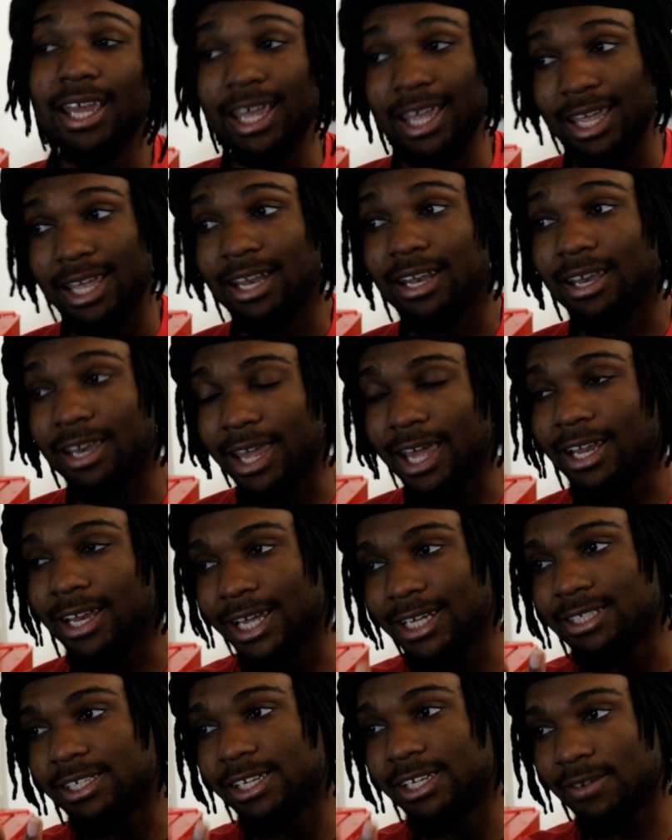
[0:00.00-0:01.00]
That's
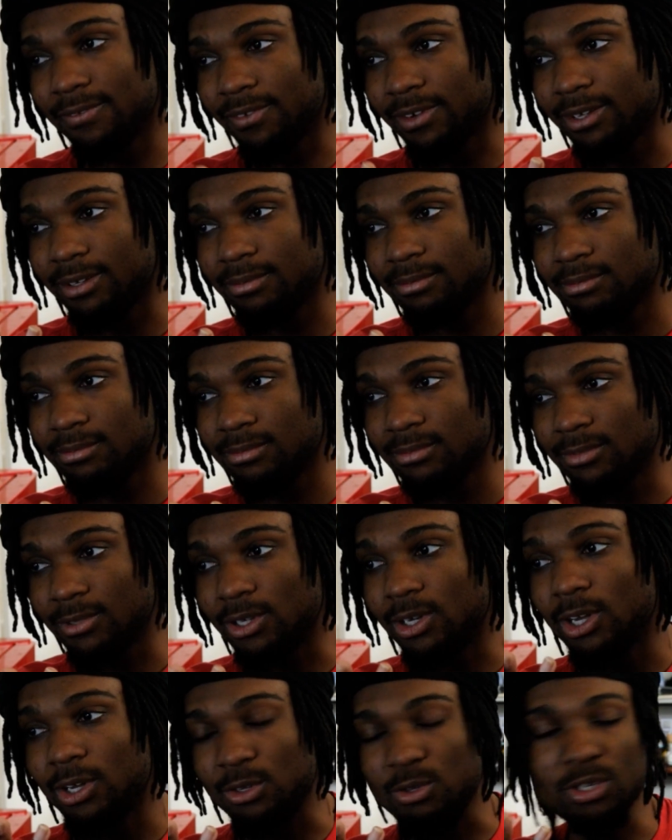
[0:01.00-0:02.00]
different. You know,
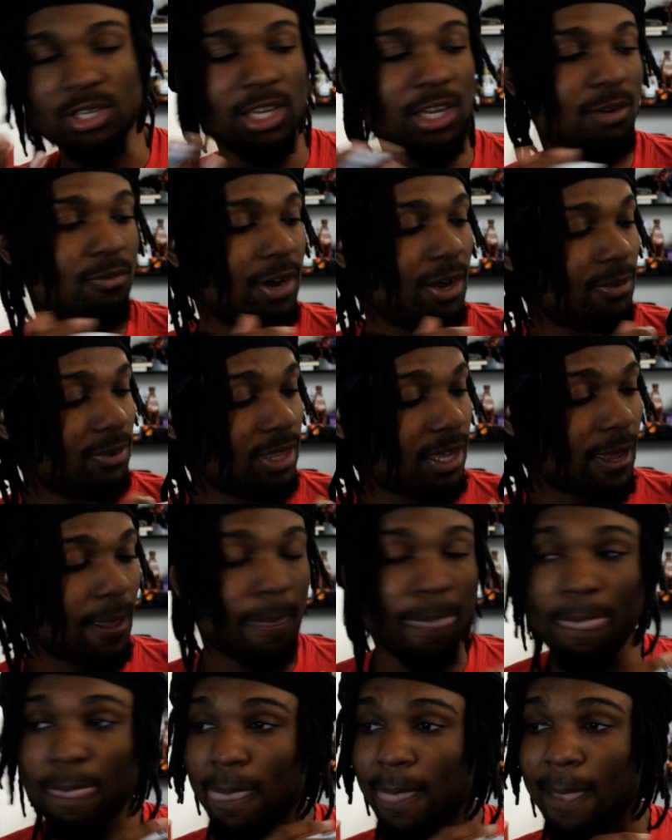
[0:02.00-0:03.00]
you can get away with that.
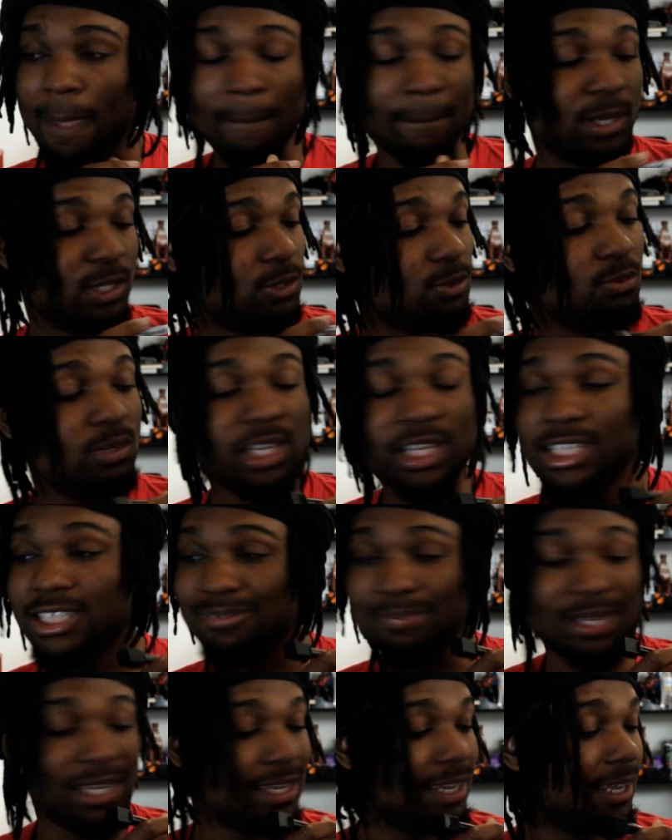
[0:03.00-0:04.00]
But you niggas
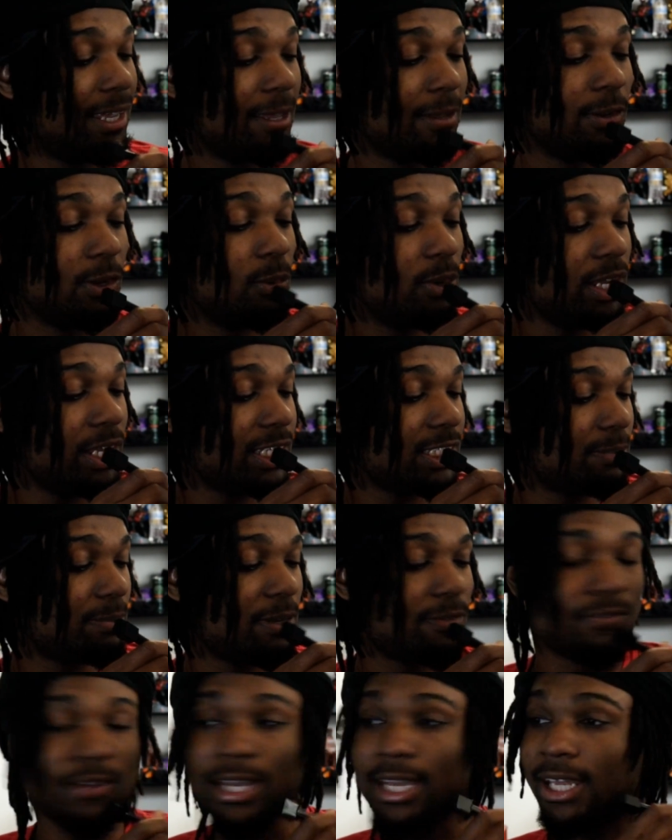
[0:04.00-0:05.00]
be
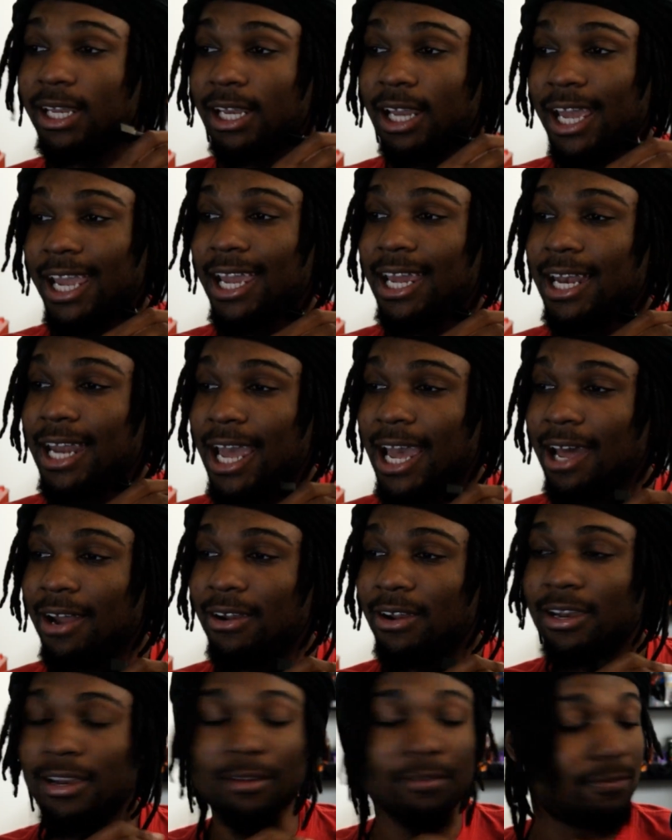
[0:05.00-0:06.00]
fucking laying down in
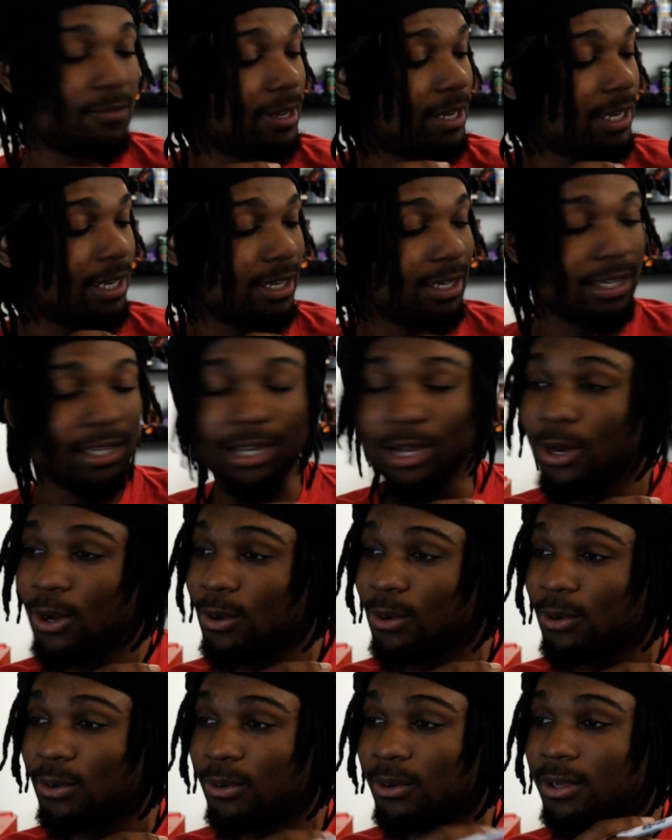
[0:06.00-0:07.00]
the fucking
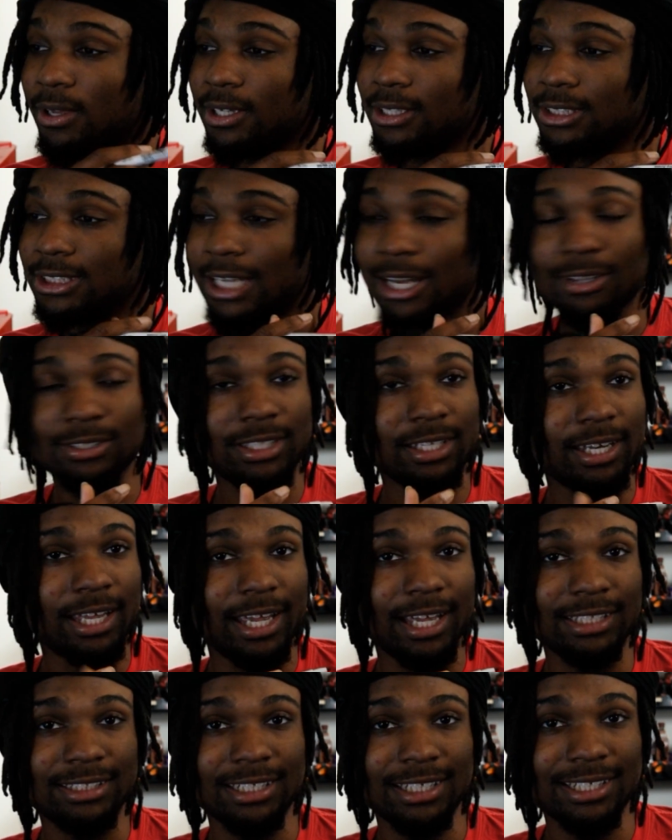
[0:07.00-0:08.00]
goal, salsa
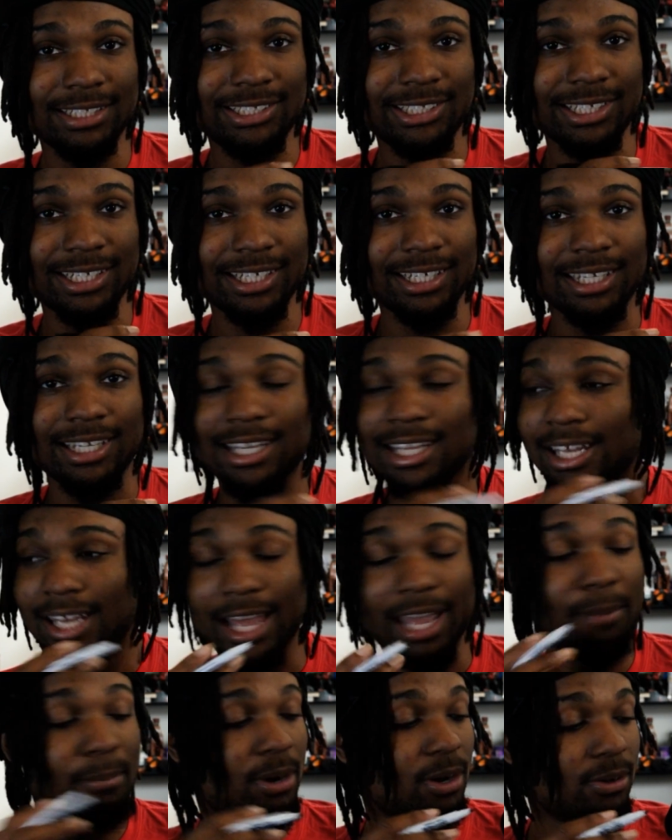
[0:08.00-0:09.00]
dancing and shit. Like,
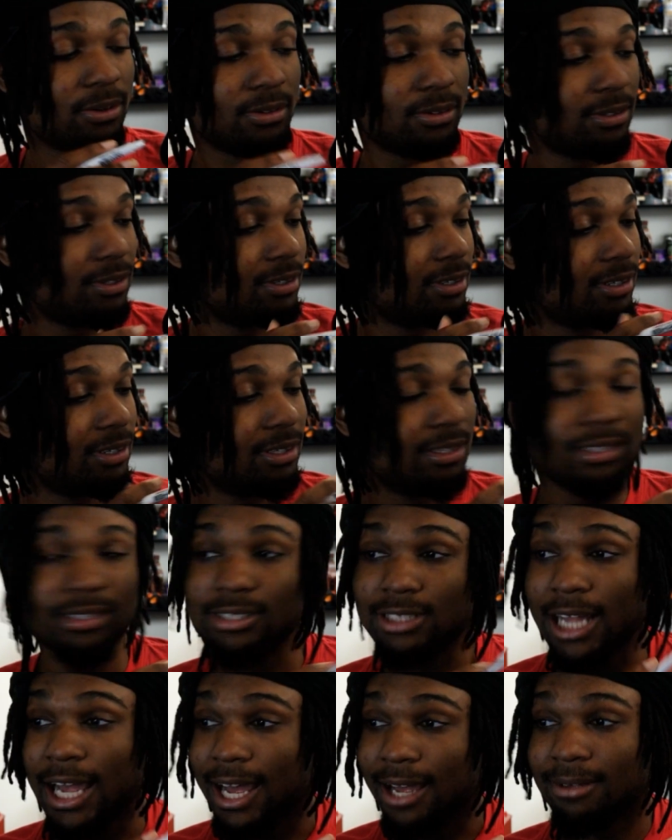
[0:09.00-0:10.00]
bro, stop.